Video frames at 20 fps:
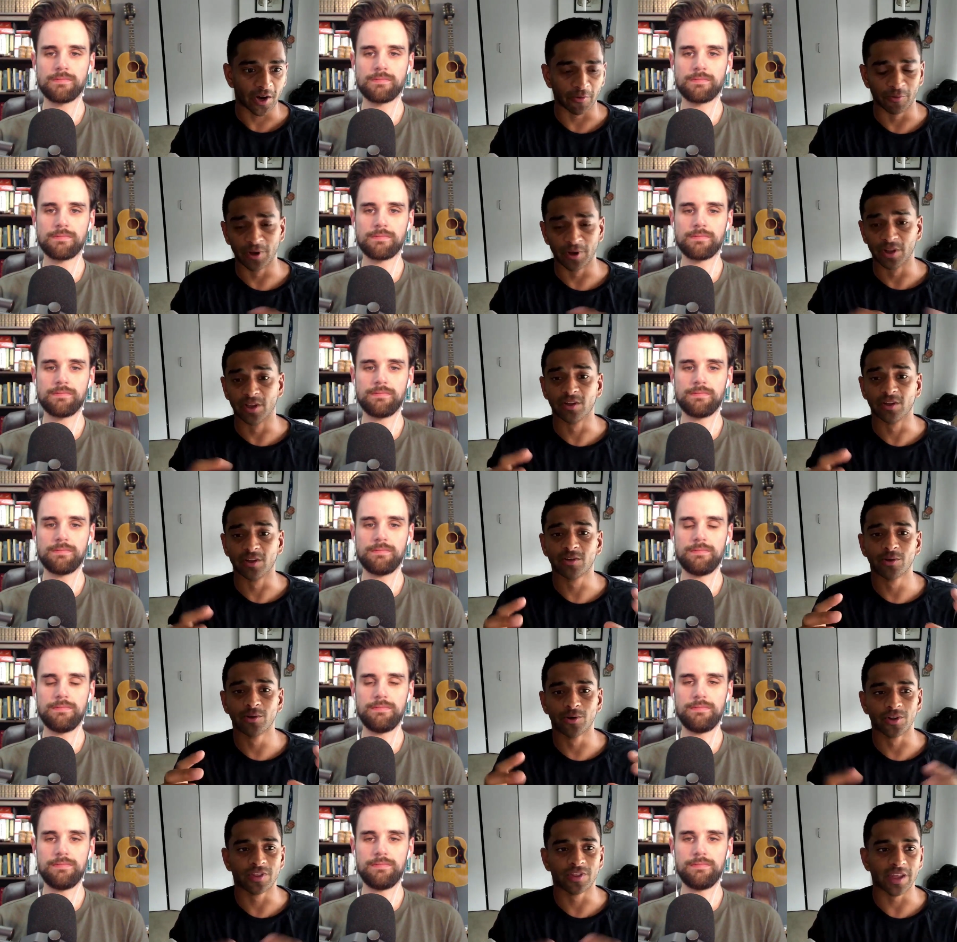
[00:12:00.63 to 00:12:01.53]
Speaker 1: really
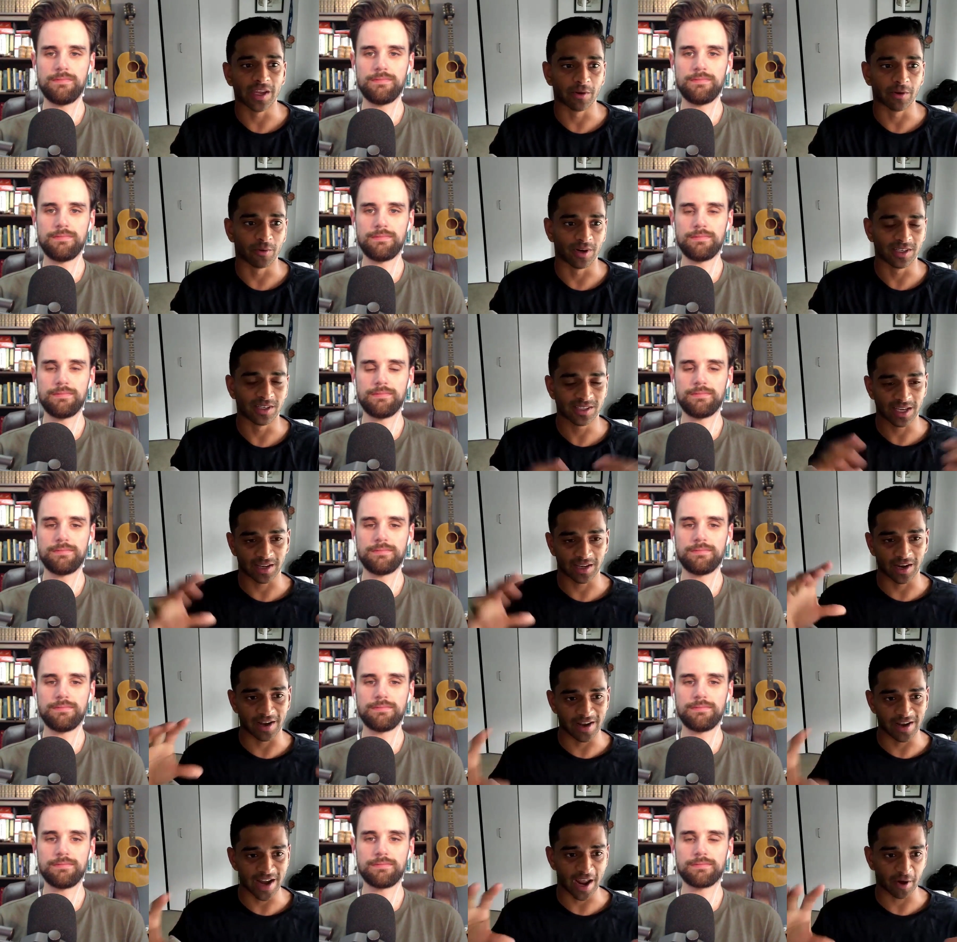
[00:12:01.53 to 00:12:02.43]
cool thing where it's like a
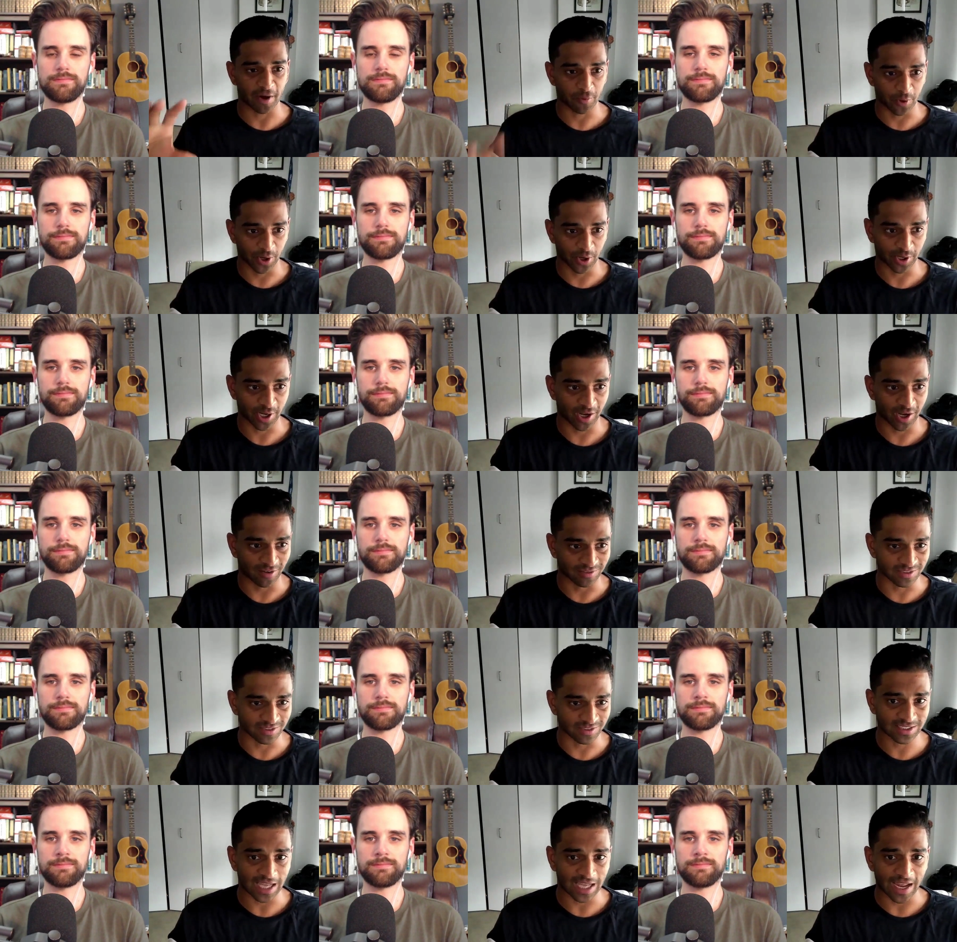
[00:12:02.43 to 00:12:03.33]
network of
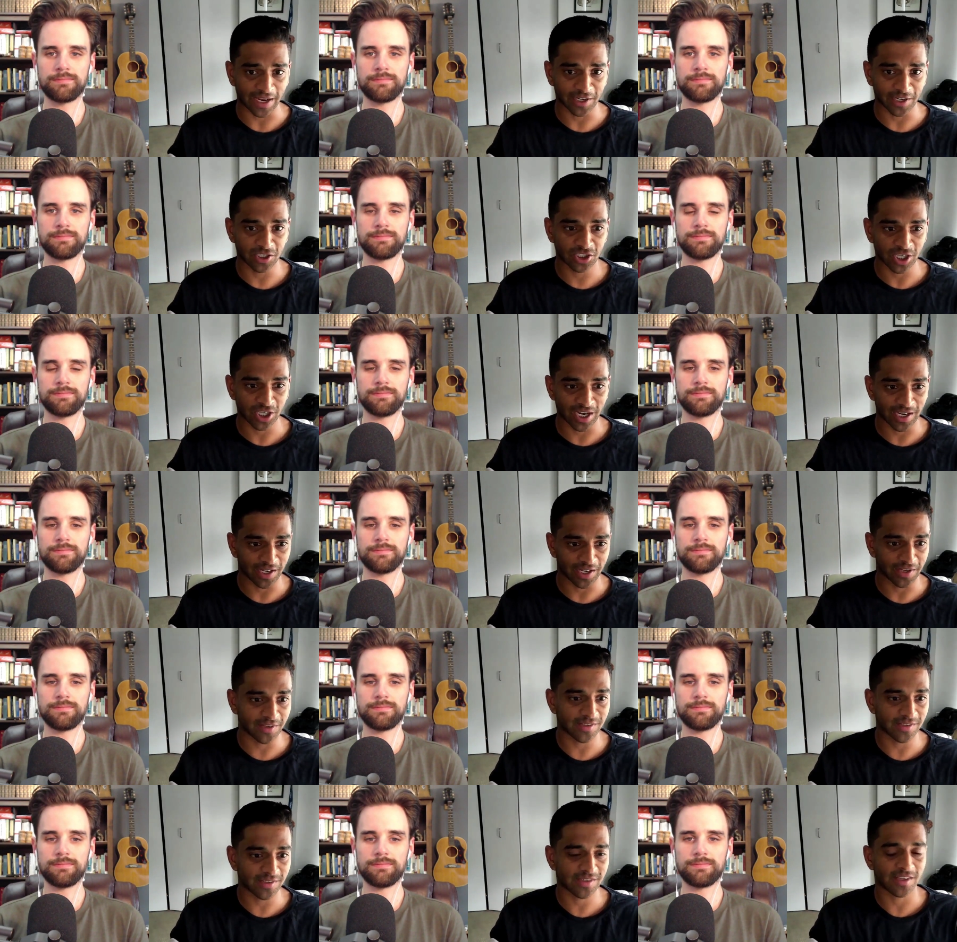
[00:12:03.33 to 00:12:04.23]
side
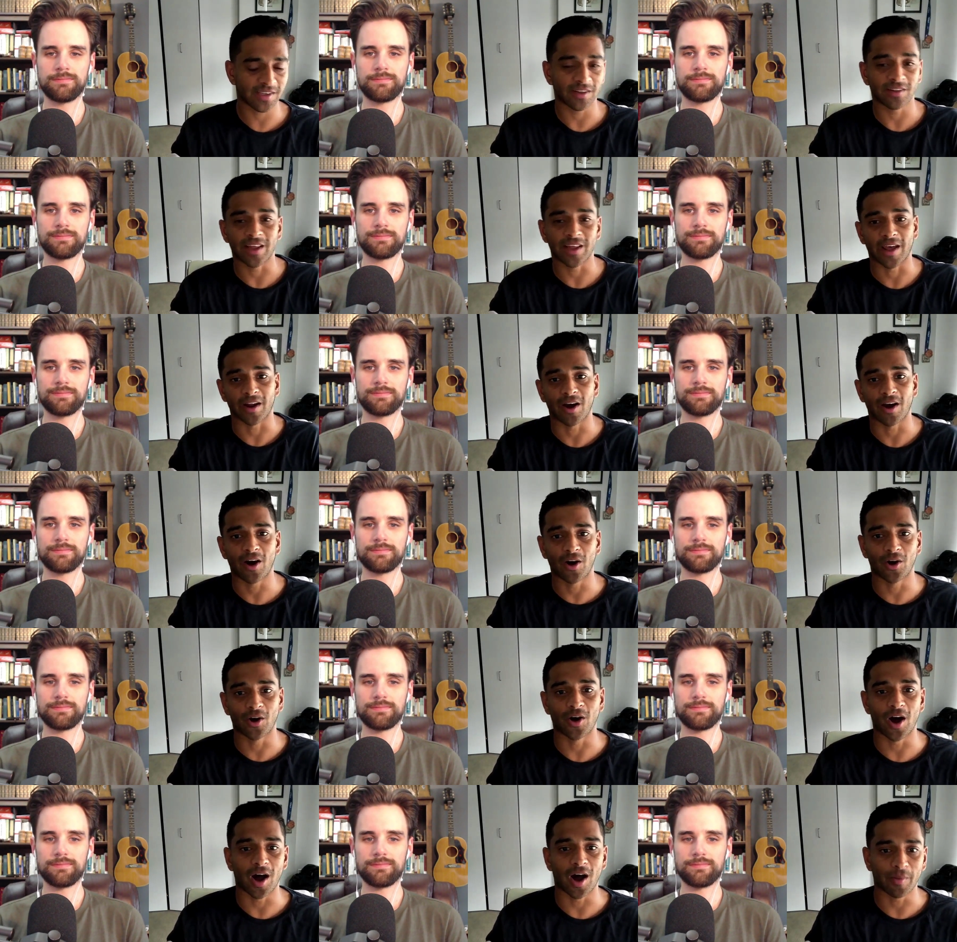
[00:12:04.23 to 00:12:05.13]
chains that
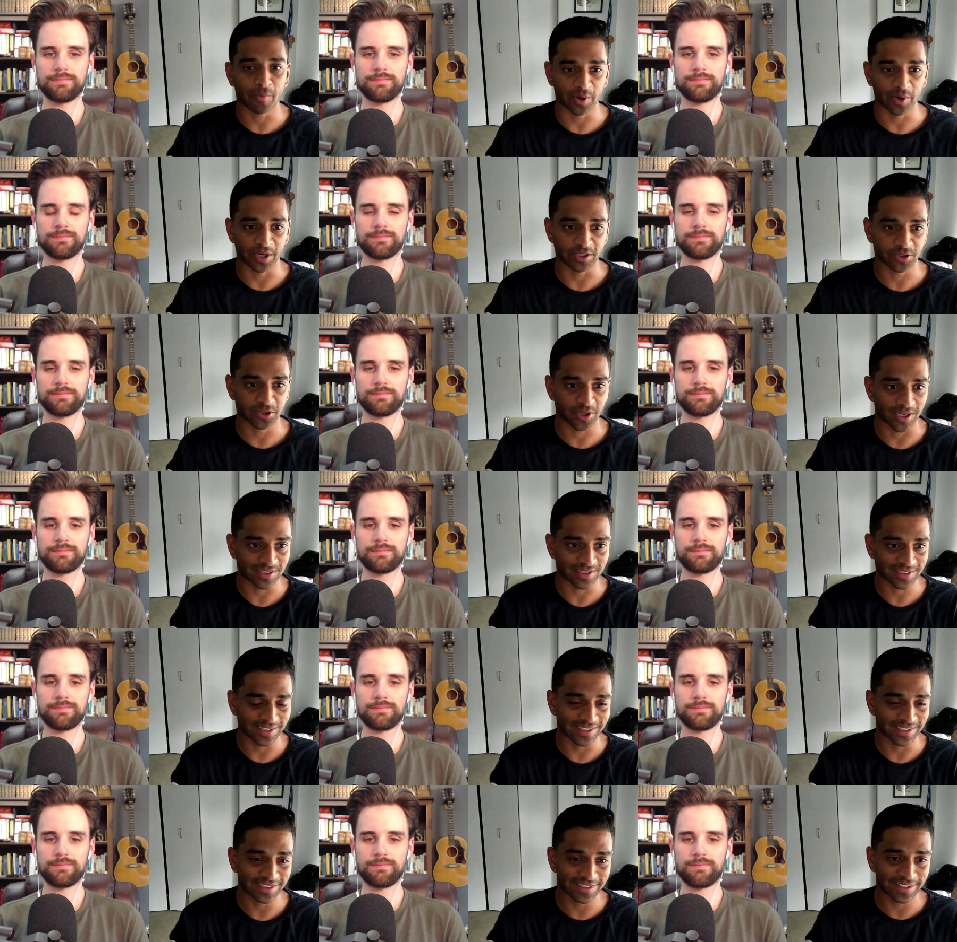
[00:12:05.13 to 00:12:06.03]
all operate
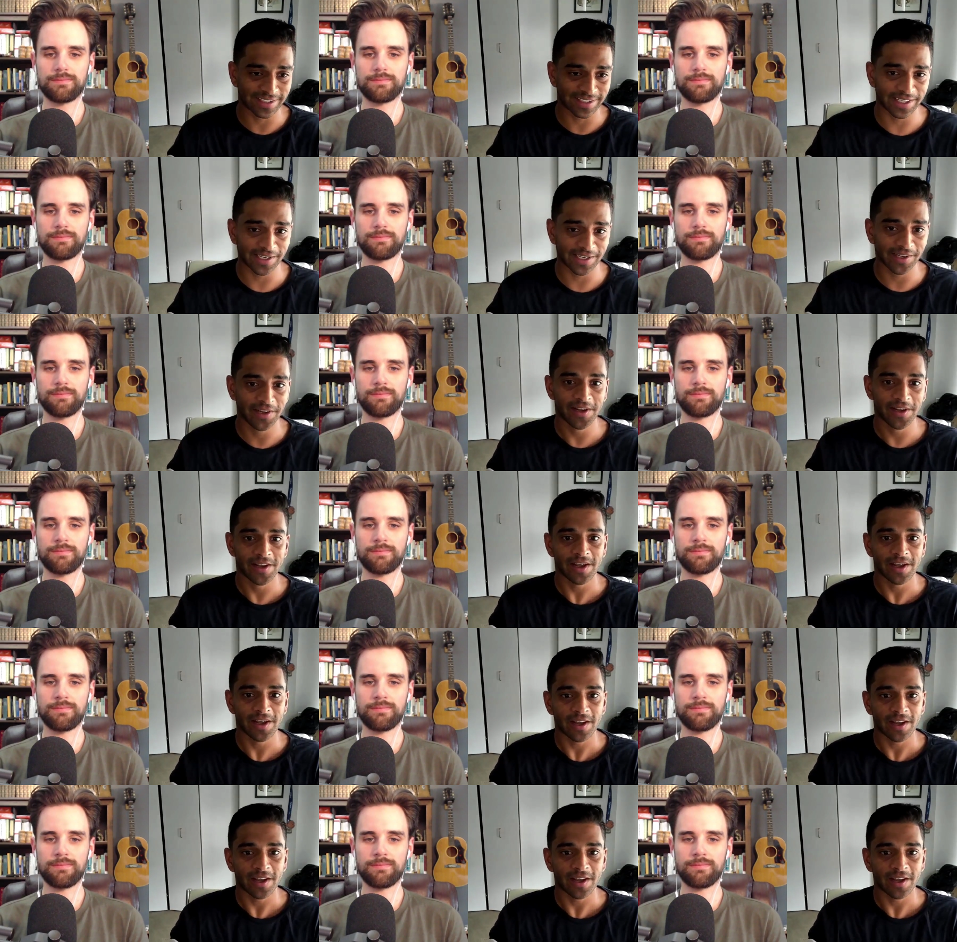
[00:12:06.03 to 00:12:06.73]
trustlessly.